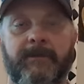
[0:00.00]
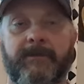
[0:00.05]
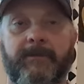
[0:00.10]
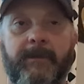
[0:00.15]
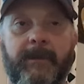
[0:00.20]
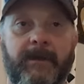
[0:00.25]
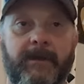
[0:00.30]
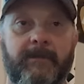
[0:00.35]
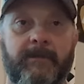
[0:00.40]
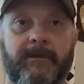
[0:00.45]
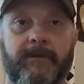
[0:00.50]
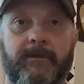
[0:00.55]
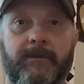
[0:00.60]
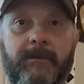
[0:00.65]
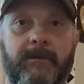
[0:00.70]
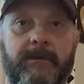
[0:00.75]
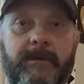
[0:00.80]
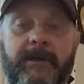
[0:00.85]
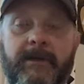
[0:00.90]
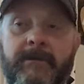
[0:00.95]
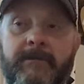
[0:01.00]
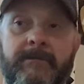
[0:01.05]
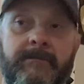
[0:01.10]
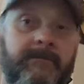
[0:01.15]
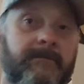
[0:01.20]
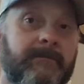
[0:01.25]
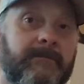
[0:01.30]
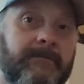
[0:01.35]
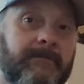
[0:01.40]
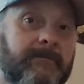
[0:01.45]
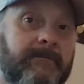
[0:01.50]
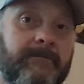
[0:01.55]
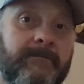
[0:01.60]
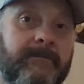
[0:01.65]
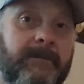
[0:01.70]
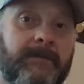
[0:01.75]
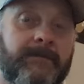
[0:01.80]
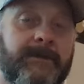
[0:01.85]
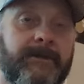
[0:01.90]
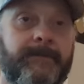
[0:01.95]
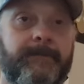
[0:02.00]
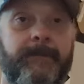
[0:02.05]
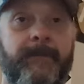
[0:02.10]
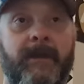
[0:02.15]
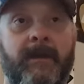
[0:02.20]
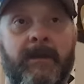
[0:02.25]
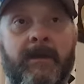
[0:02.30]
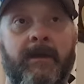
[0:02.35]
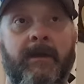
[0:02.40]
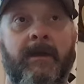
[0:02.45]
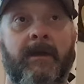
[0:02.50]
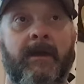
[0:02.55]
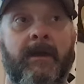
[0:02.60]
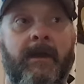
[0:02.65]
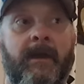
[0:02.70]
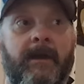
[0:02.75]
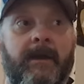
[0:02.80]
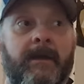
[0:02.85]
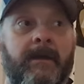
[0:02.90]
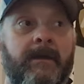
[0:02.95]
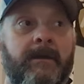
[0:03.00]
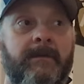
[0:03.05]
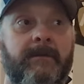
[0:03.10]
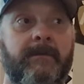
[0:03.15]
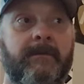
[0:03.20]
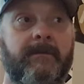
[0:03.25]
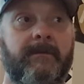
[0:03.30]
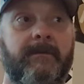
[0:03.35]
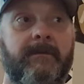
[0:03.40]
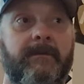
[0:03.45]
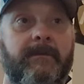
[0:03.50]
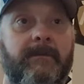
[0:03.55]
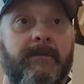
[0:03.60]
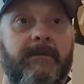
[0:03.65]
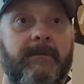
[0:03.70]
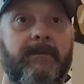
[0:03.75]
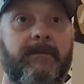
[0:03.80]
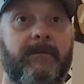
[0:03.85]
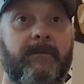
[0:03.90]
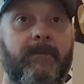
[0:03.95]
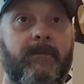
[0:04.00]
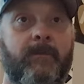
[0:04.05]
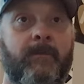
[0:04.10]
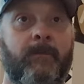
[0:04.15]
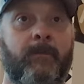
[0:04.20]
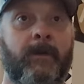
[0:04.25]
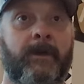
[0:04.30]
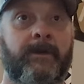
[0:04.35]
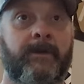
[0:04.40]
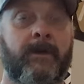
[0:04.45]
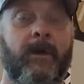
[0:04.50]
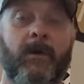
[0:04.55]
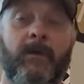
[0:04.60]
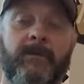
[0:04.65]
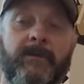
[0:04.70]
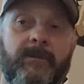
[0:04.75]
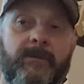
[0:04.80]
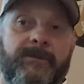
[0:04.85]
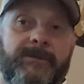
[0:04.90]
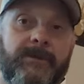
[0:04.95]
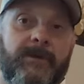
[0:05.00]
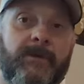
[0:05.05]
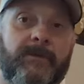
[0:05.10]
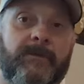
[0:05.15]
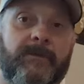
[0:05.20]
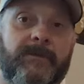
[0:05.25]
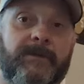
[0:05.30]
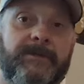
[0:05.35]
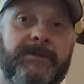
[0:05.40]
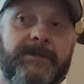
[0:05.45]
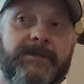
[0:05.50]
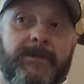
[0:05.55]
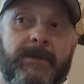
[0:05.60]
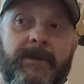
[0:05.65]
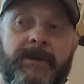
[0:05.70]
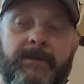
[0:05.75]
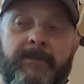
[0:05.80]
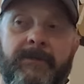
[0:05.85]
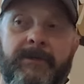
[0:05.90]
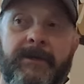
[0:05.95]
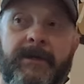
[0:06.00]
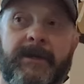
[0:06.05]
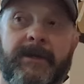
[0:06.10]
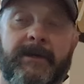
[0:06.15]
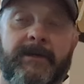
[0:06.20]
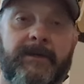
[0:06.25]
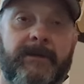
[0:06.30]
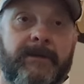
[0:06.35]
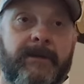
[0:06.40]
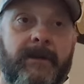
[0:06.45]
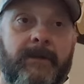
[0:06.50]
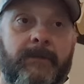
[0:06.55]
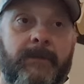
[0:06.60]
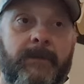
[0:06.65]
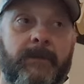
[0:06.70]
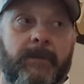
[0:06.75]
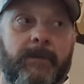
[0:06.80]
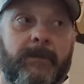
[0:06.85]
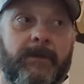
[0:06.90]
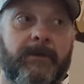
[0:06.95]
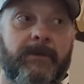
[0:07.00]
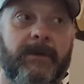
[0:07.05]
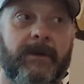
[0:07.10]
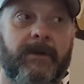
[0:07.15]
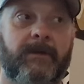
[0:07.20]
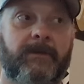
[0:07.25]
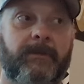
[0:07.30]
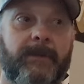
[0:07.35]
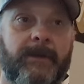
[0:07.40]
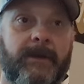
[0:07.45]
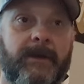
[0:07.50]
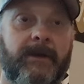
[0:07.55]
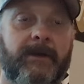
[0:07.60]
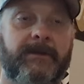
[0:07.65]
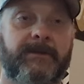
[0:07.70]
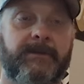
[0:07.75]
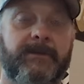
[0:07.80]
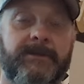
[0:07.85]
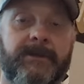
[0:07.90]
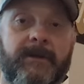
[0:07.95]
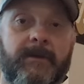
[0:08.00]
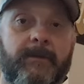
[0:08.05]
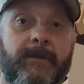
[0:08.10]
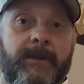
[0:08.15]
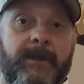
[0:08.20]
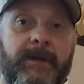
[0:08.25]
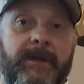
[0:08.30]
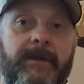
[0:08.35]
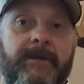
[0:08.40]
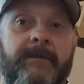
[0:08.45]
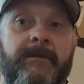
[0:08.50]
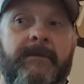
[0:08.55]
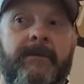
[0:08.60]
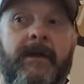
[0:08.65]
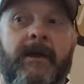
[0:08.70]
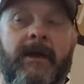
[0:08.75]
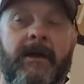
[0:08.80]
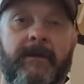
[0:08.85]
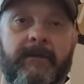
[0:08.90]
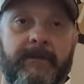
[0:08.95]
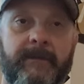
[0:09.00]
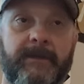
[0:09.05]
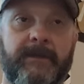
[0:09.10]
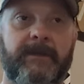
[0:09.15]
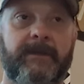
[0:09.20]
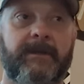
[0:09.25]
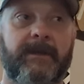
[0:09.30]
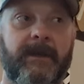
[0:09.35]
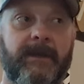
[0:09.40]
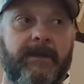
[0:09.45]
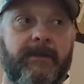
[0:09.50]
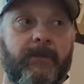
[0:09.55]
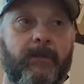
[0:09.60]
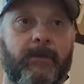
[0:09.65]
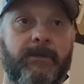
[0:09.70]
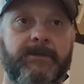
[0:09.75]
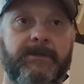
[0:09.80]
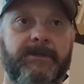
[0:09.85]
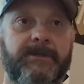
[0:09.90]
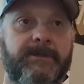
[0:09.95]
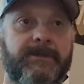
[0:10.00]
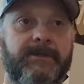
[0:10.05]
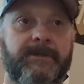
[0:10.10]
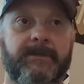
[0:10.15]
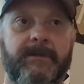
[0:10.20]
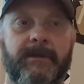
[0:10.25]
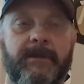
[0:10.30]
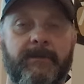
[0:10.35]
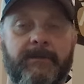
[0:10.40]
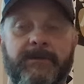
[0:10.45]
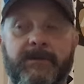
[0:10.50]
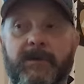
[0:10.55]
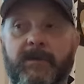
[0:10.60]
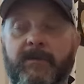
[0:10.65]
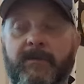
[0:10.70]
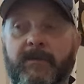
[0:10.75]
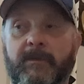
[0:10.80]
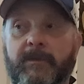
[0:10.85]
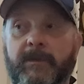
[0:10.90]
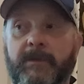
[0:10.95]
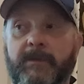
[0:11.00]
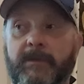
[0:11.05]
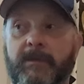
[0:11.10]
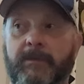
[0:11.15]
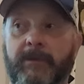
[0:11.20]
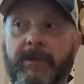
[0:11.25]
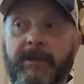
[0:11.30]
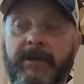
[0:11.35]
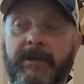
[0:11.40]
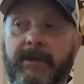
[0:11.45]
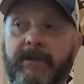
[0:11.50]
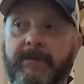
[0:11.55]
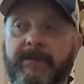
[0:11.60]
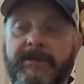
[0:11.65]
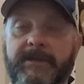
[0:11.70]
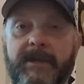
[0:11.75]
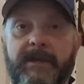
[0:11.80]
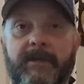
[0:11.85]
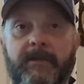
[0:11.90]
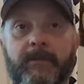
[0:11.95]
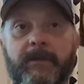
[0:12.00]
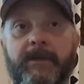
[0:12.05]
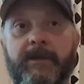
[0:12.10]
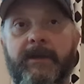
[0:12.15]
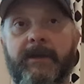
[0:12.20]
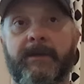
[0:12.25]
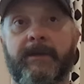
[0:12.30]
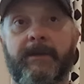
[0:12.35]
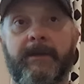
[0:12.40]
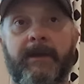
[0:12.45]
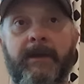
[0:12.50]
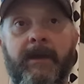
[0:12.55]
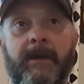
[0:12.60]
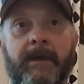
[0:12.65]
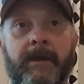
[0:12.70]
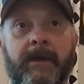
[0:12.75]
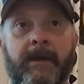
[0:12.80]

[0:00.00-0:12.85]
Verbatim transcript: went to bed, went to work again, that was it. And when COVID was over, this is when it really kicked in that we were burned out because we started playing heavily again. Once it was over, we were playing every second weekend,